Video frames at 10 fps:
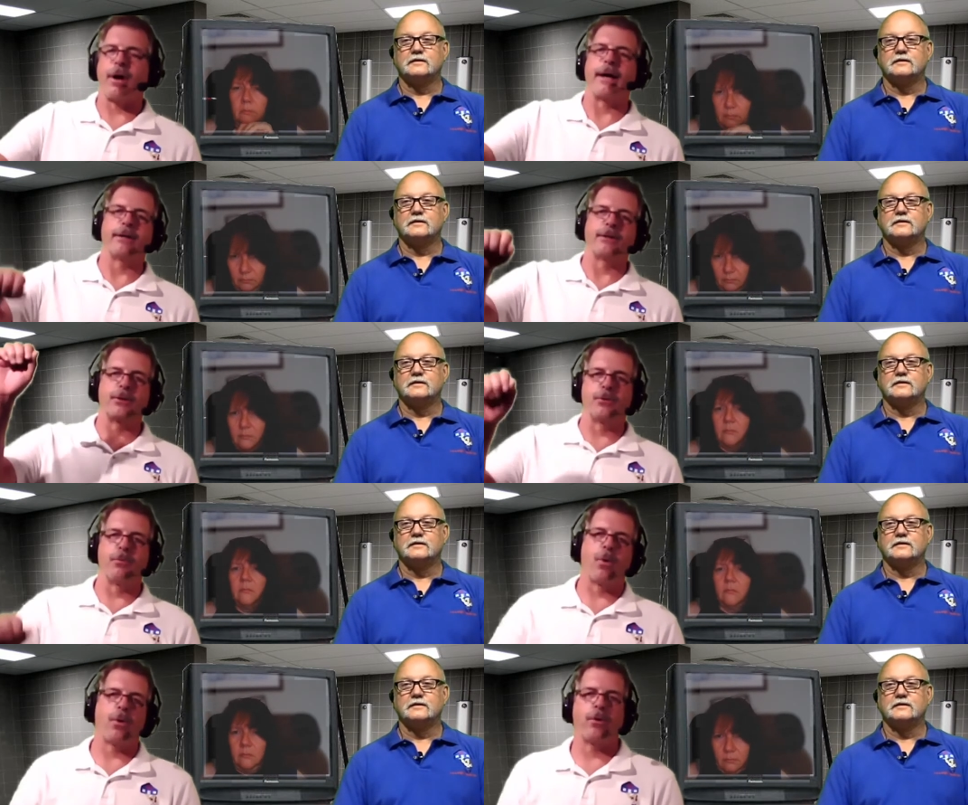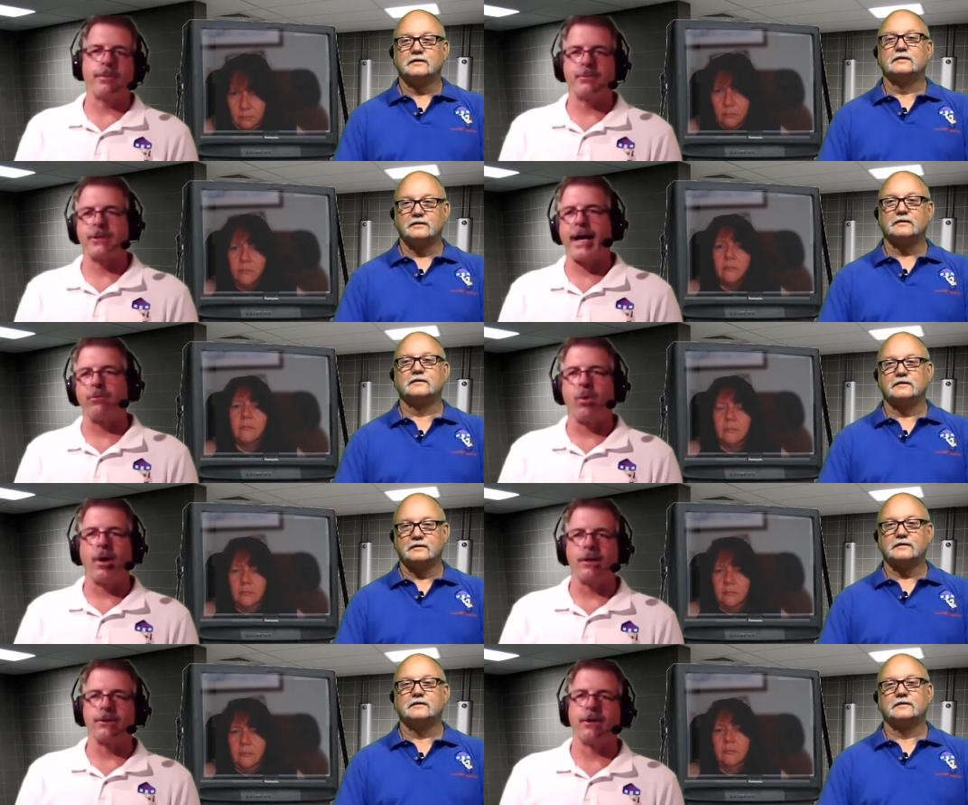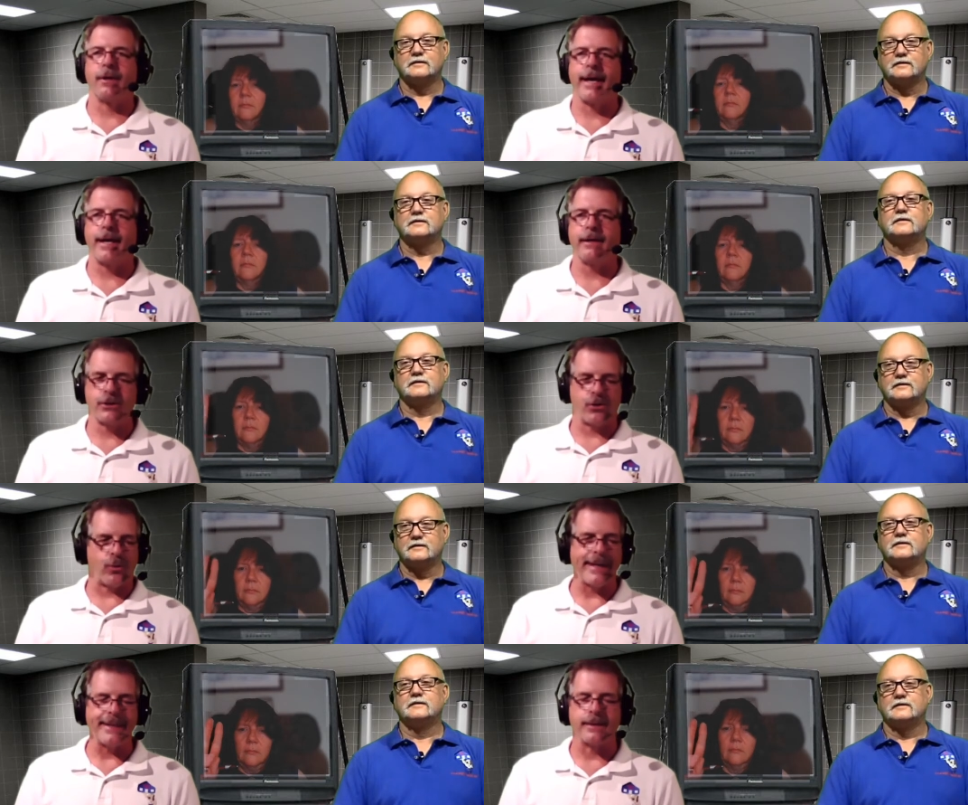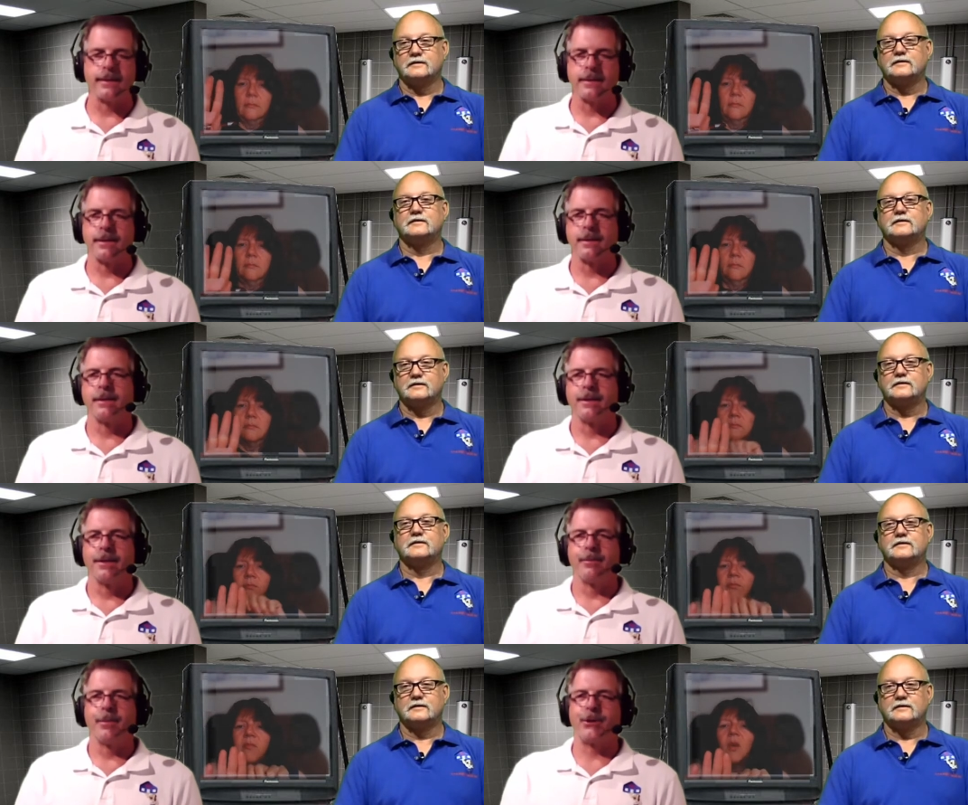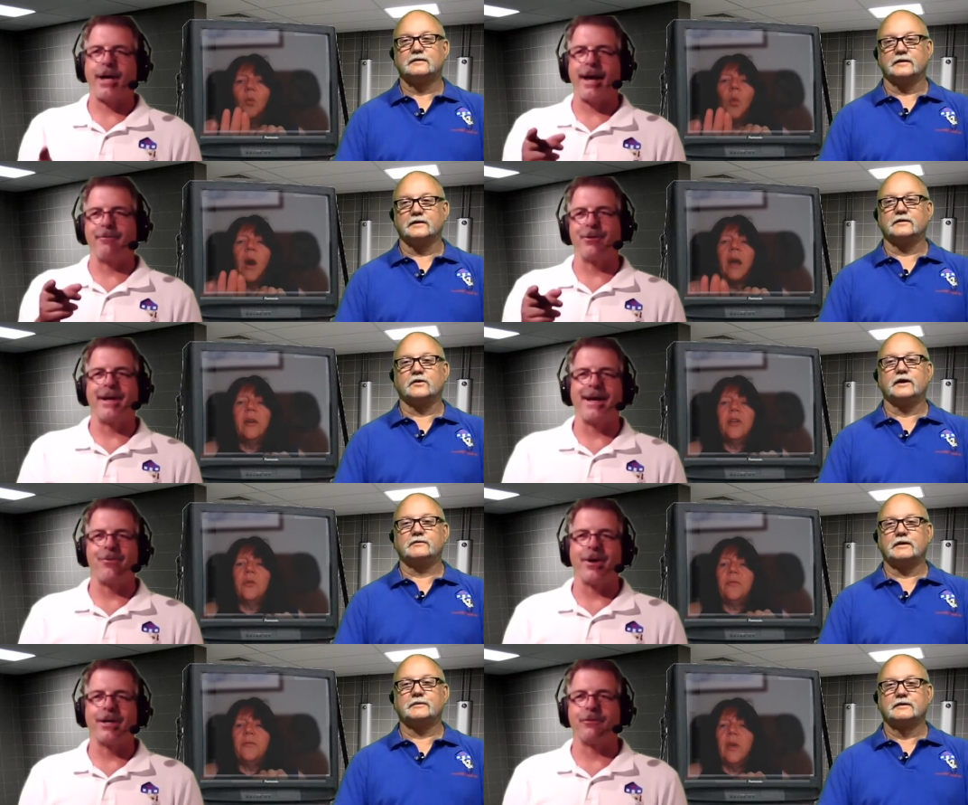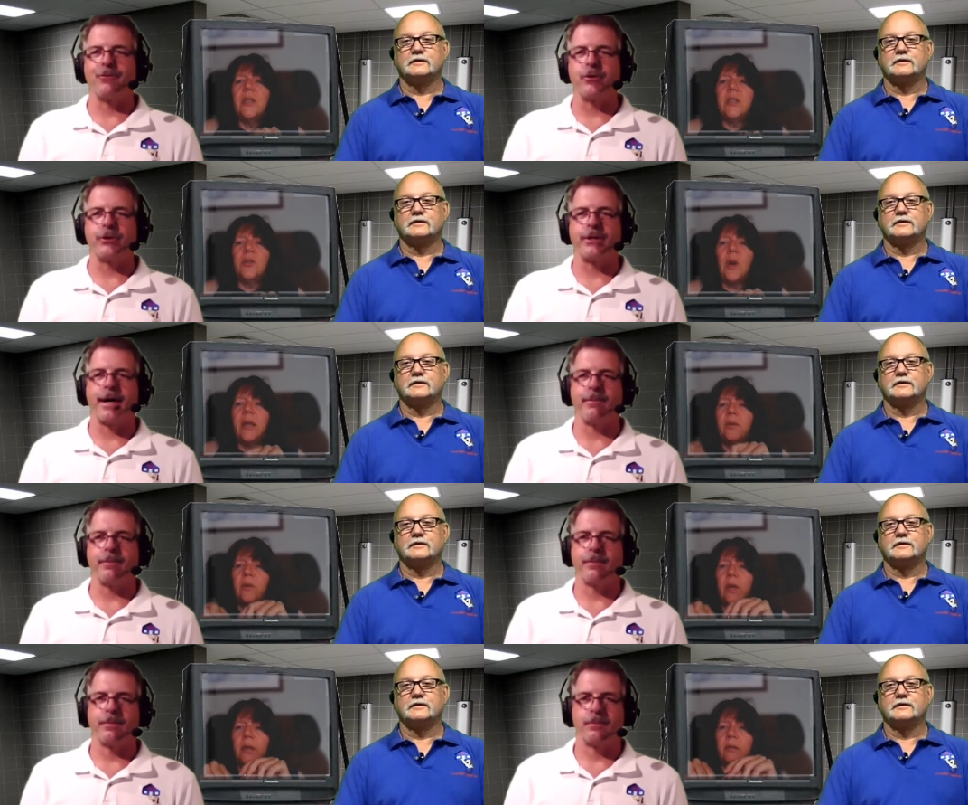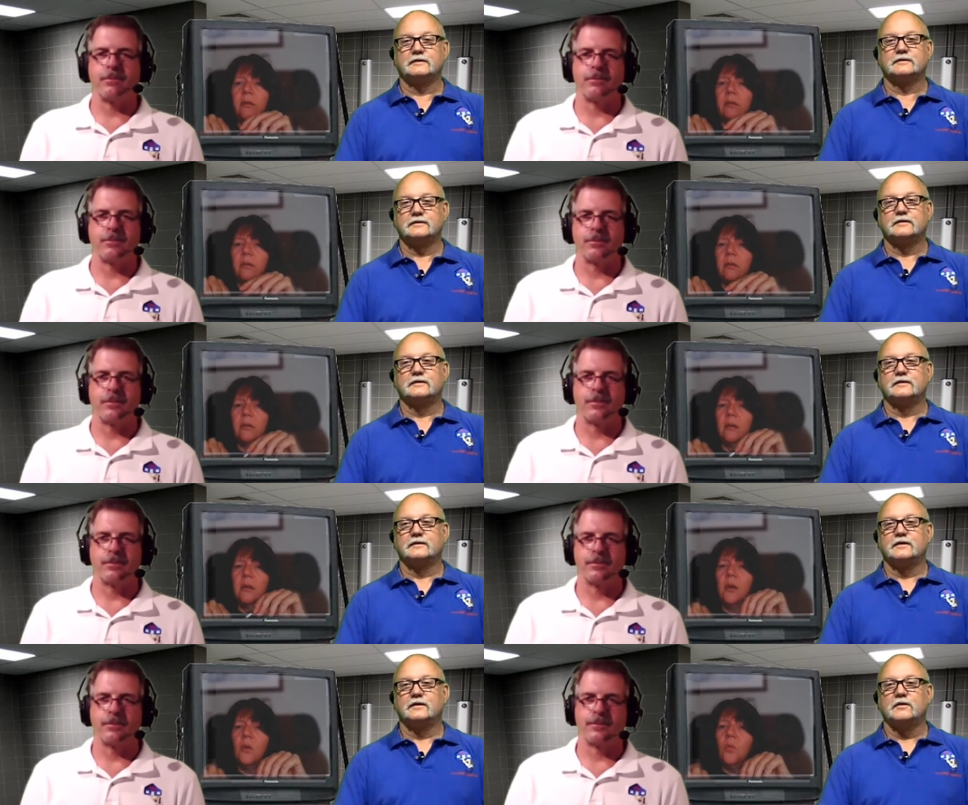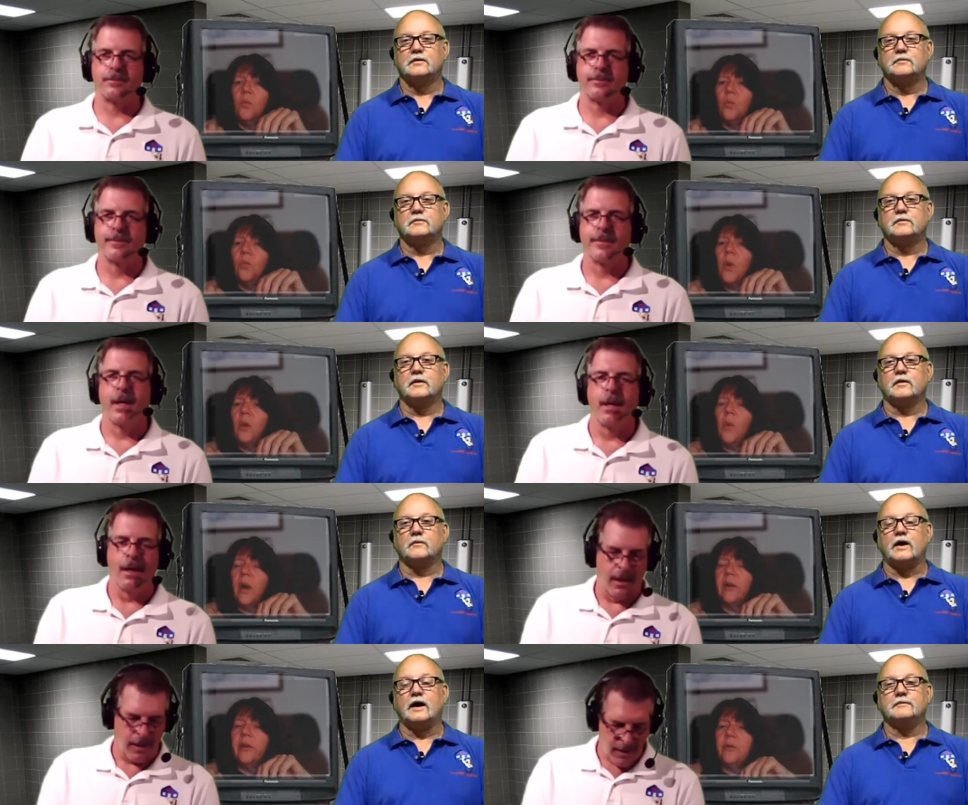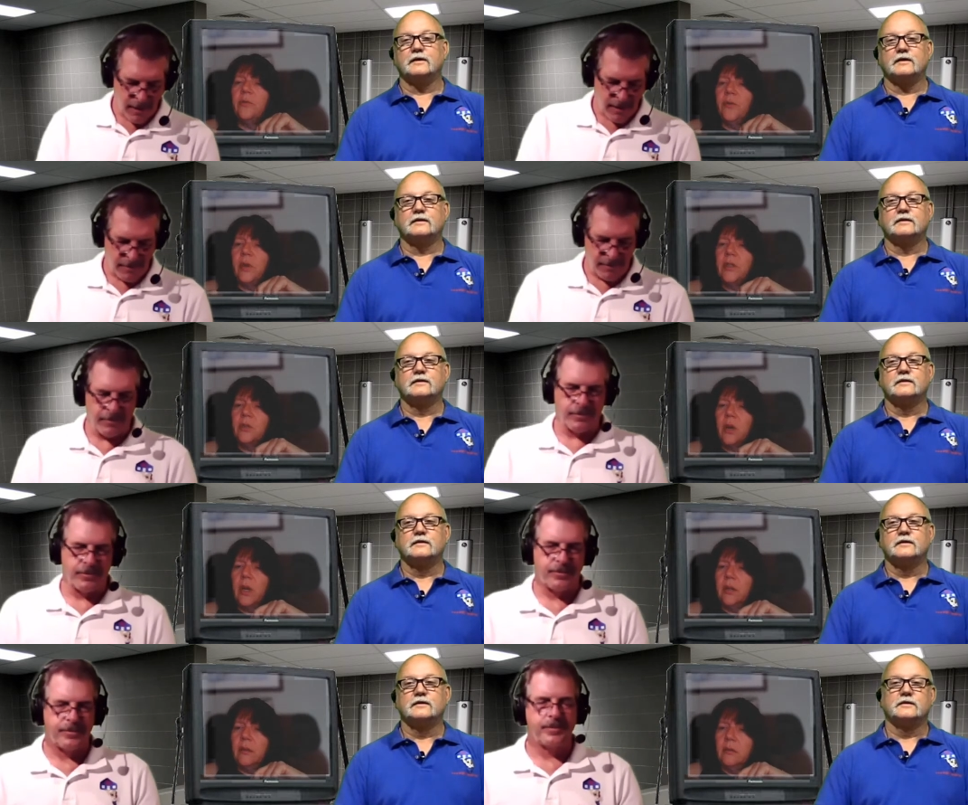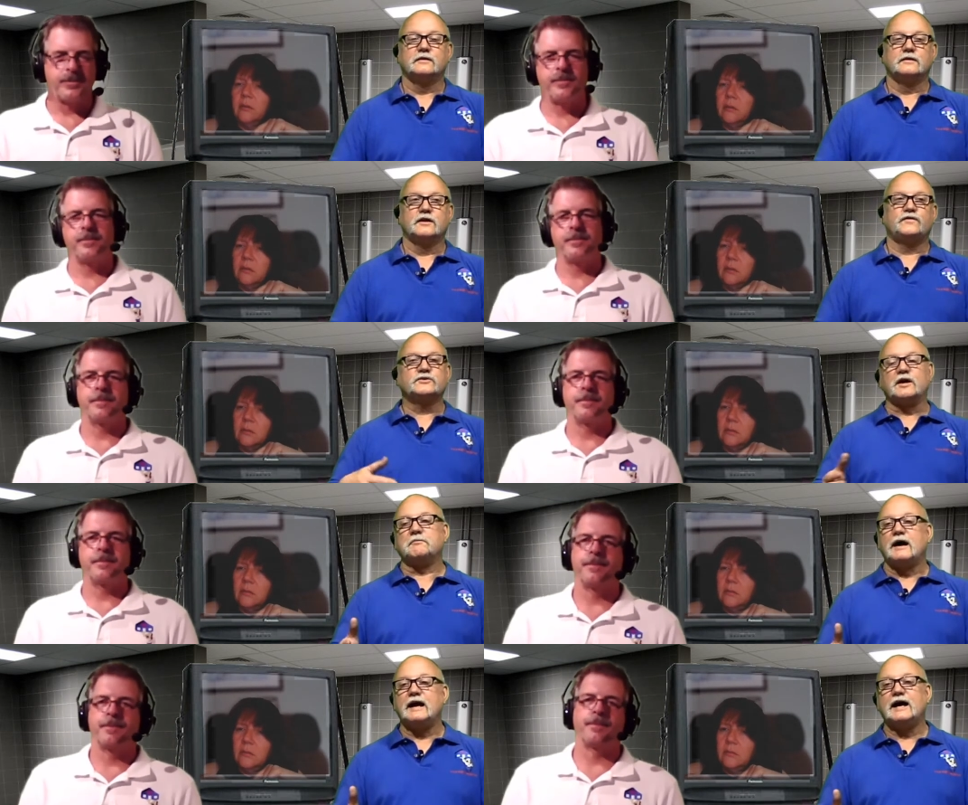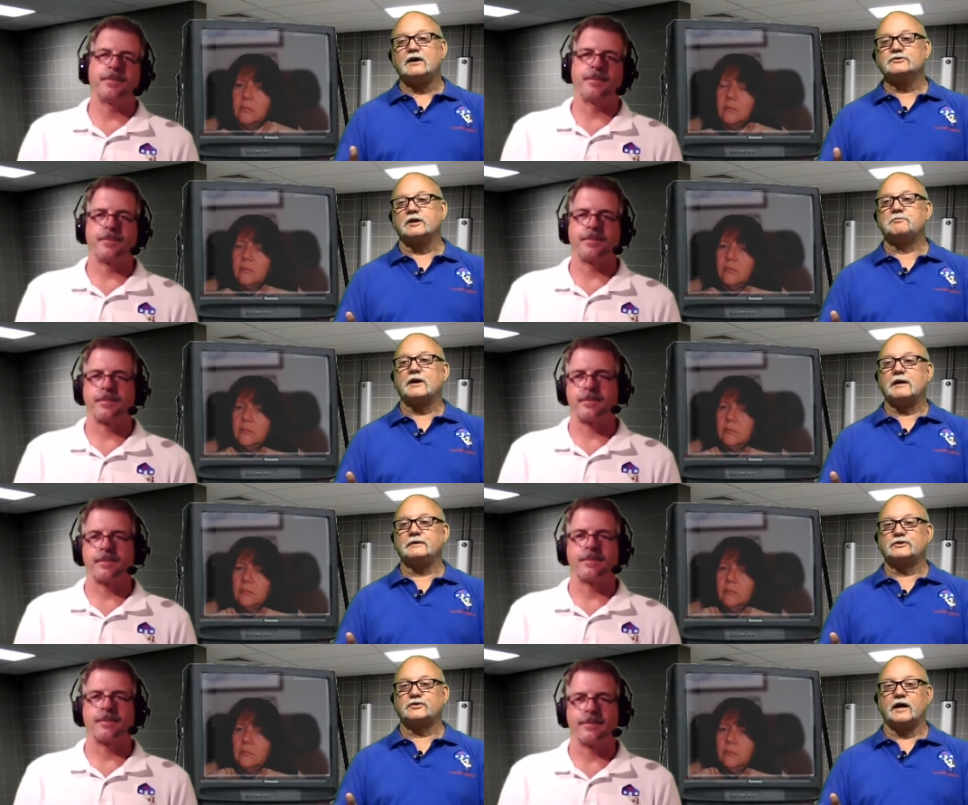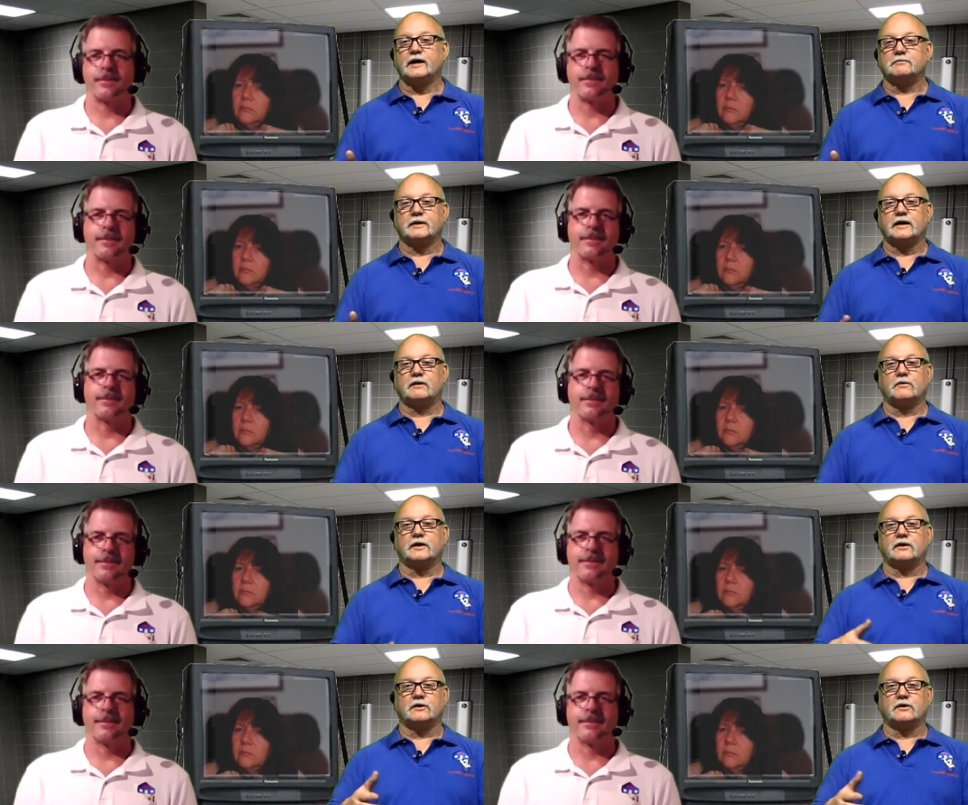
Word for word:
Speaker 1: trying to mortar up side walls and all that. It's great, but you got to well, have layout right the first time. It,
Speaker 2: Ron? Ron, why are you afraid to try it?
Speaker 3: if it was on my house, I'd probably try it, but I don't